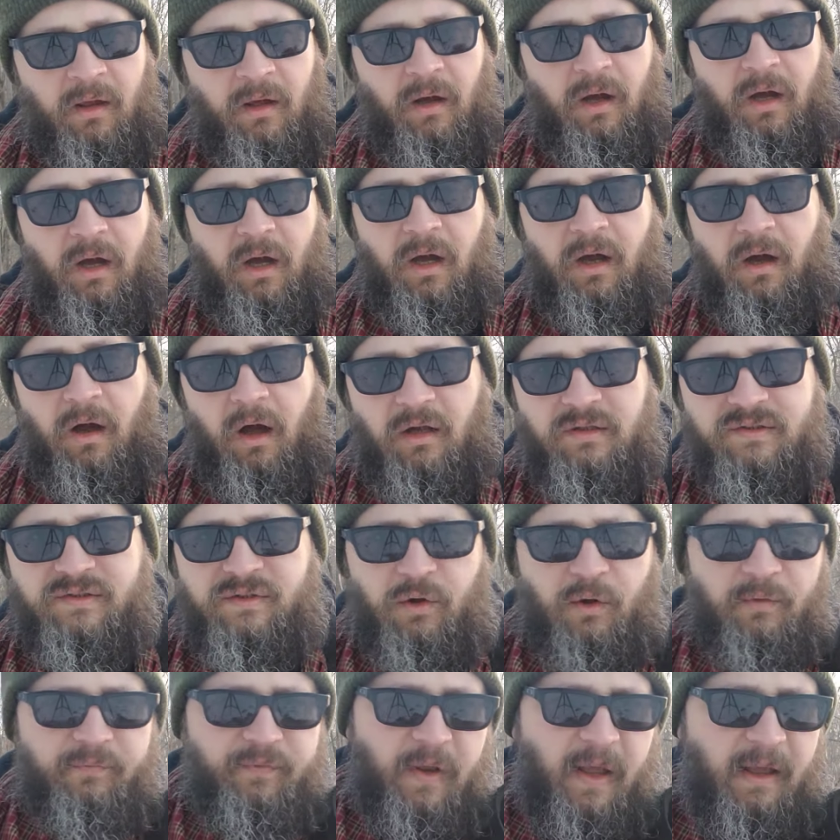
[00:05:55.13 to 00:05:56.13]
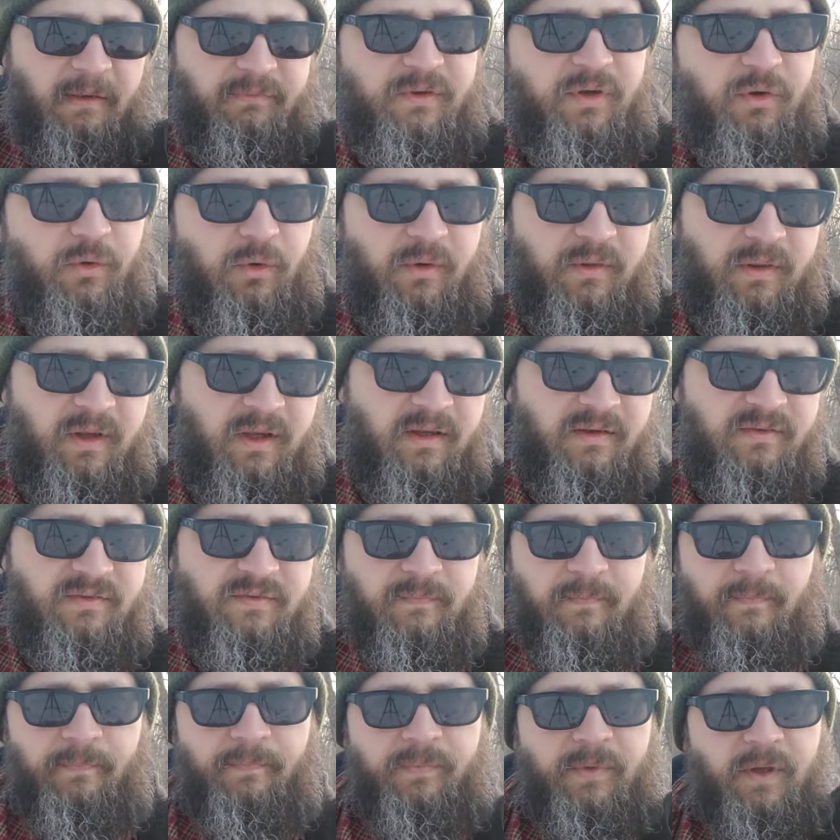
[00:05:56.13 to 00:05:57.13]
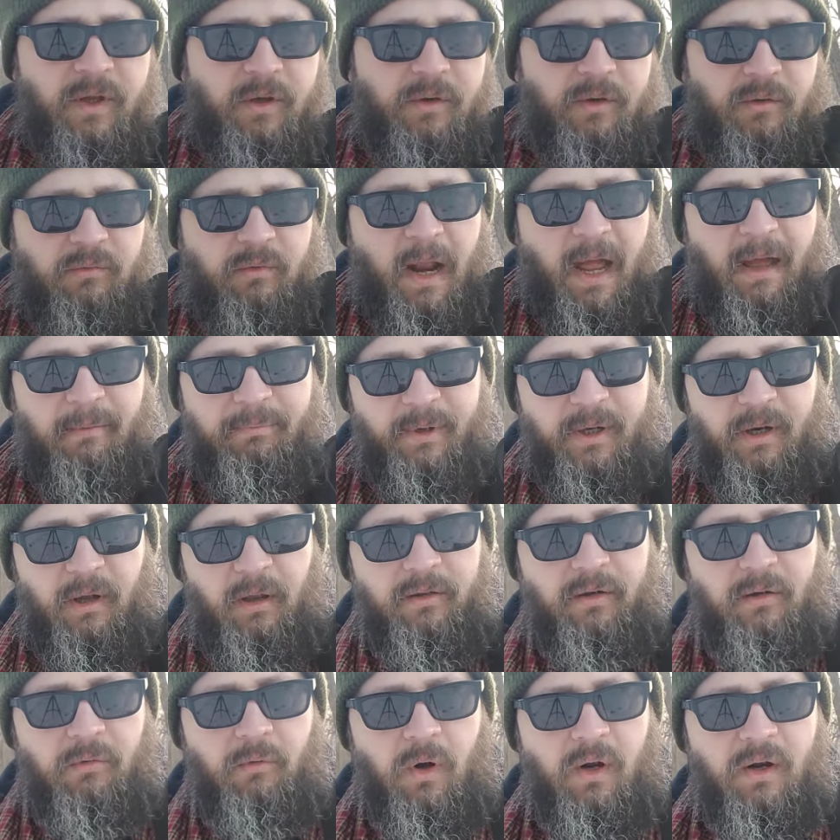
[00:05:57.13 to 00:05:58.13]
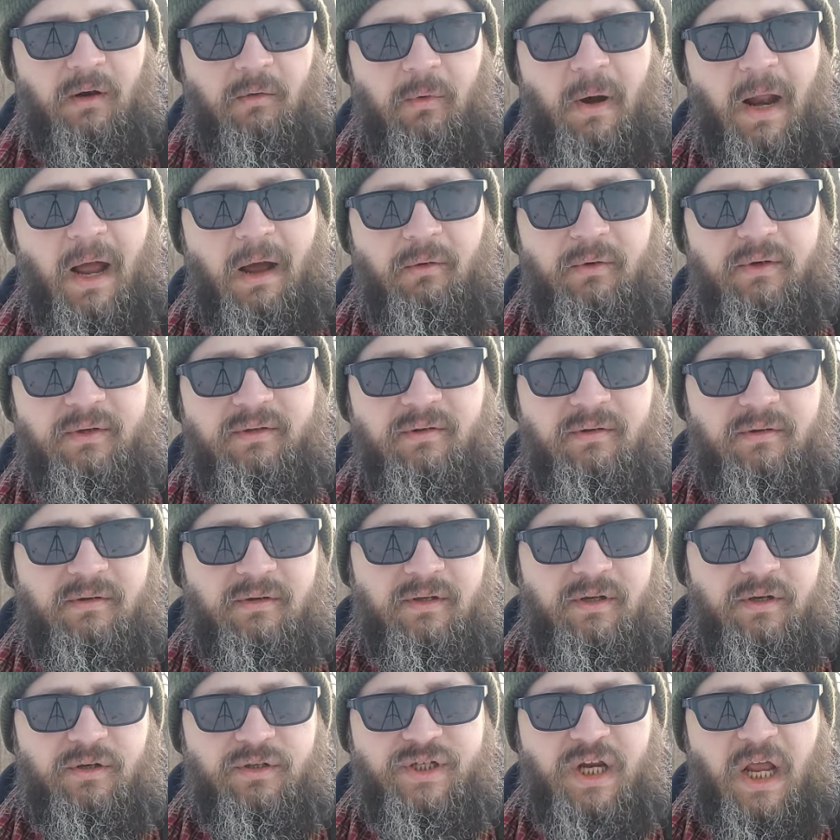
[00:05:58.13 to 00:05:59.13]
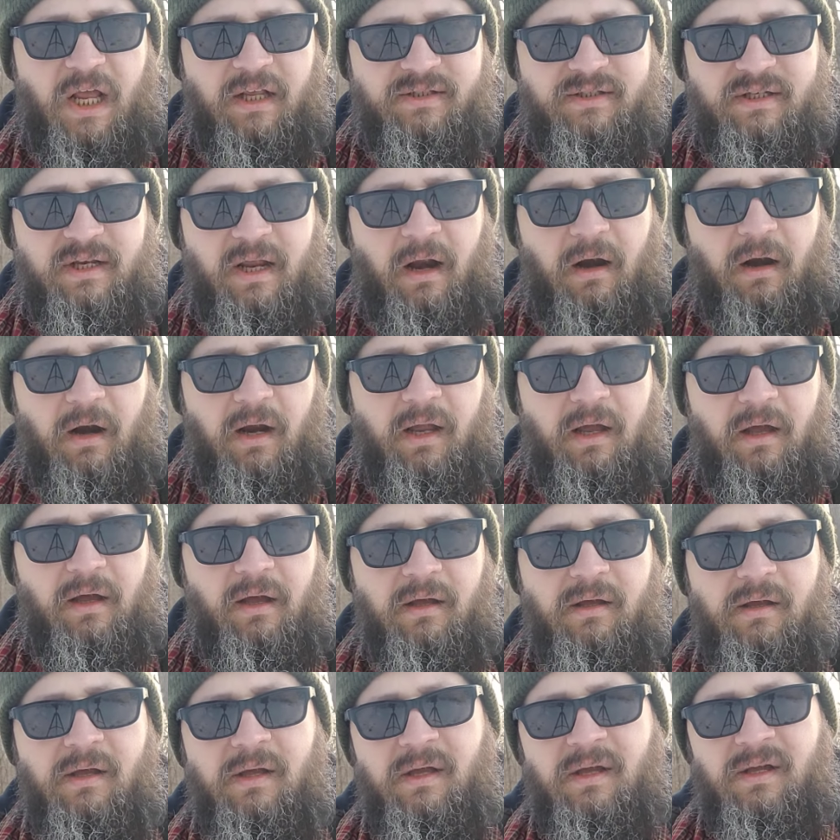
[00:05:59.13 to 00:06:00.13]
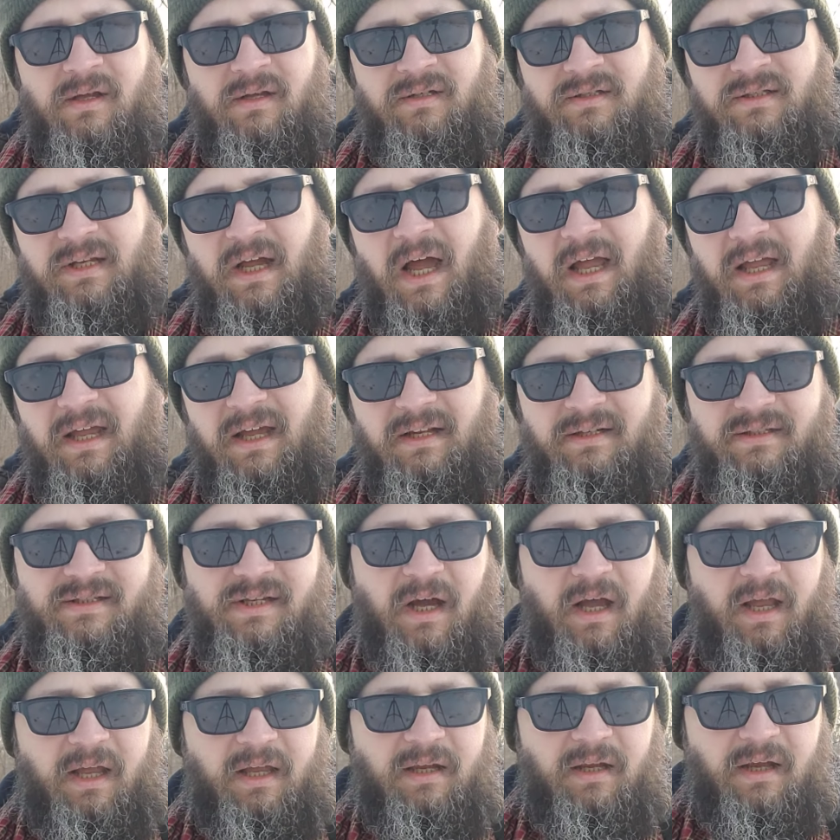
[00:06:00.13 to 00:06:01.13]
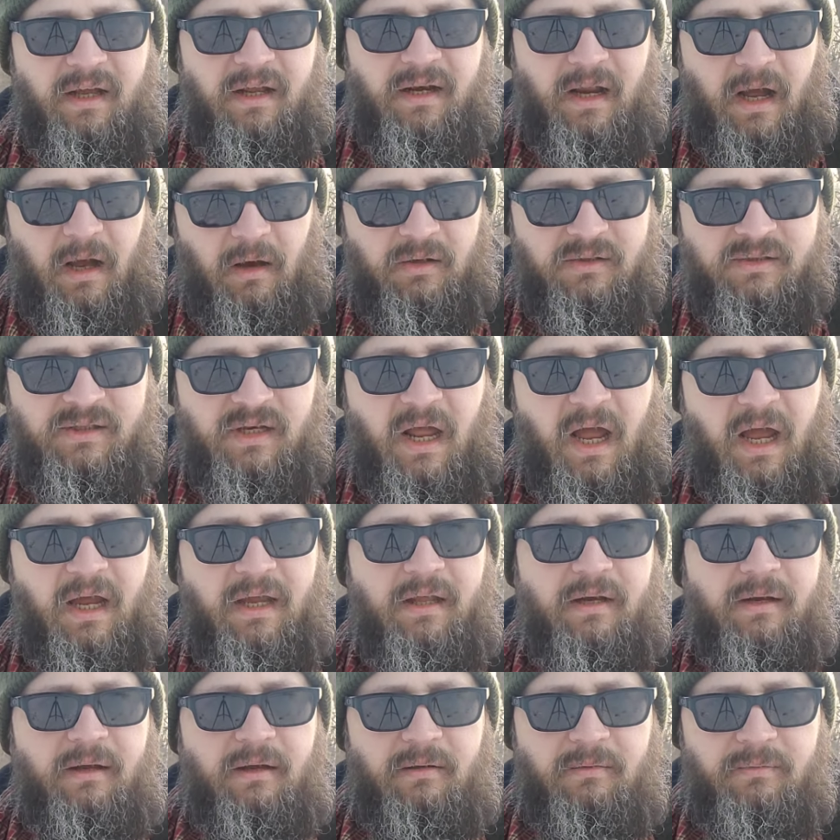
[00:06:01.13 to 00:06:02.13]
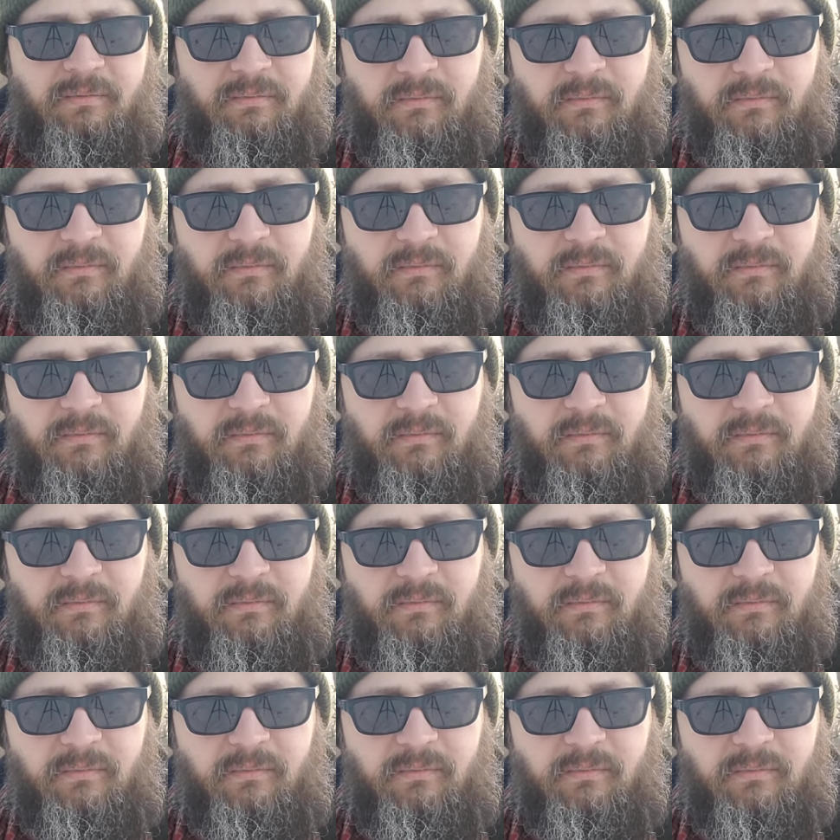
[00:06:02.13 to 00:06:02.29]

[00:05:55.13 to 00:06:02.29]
Also, if you have two of these, you could wrap another one around your chest area, tie it tight, and now it's not going to